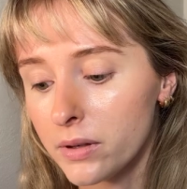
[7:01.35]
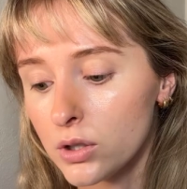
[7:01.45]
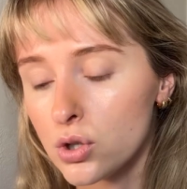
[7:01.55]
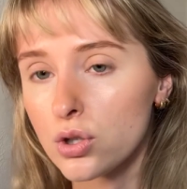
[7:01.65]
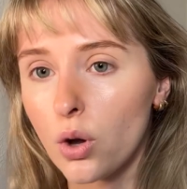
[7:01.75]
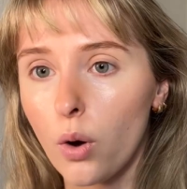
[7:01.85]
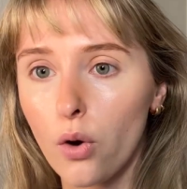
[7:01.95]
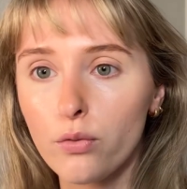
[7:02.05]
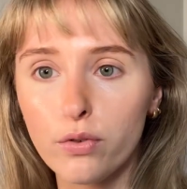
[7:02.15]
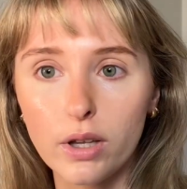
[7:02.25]
So
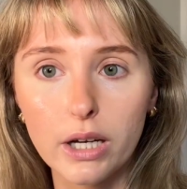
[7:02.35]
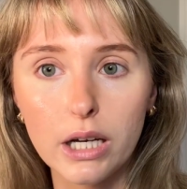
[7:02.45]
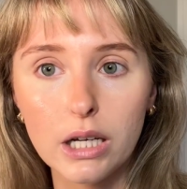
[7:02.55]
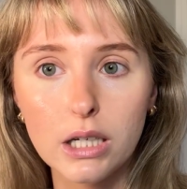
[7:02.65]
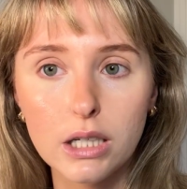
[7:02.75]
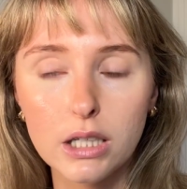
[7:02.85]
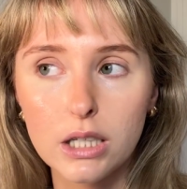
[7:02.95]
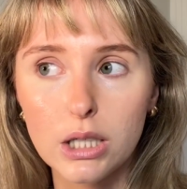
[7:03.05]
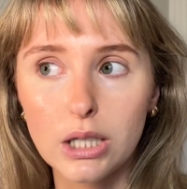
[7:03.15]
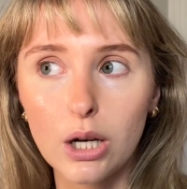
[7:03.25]
hopefully
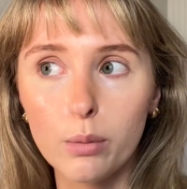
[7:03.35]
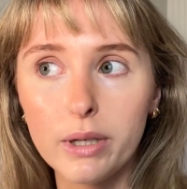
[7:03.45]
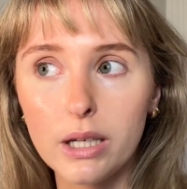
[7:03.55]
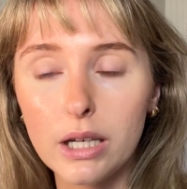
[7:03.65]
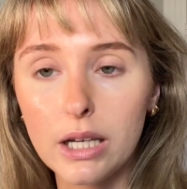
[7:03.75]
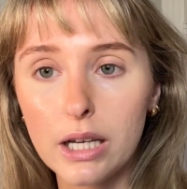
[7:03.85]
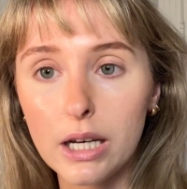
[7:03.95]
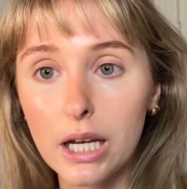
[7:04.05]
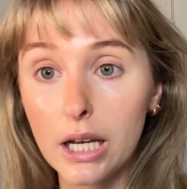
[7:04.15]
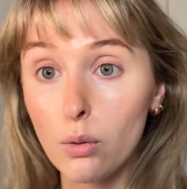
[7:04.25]
I'll be
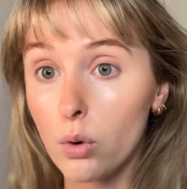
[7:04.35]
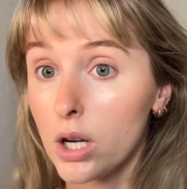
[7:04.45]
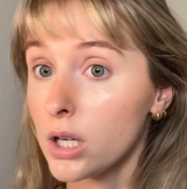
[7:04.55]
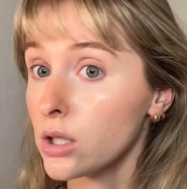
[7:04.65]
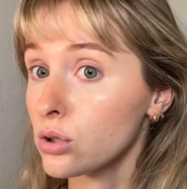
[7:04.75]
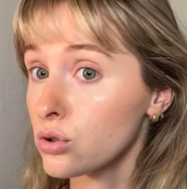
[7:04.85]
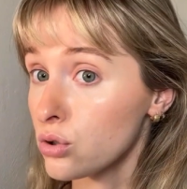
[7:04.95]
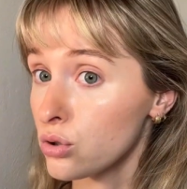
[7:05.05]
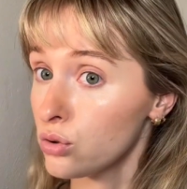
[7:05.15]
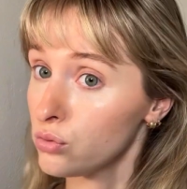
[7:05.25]
in a wedding
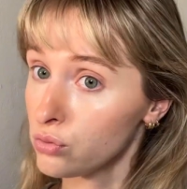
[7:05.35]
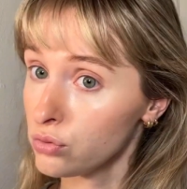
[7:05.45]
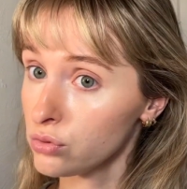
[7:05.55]
soon.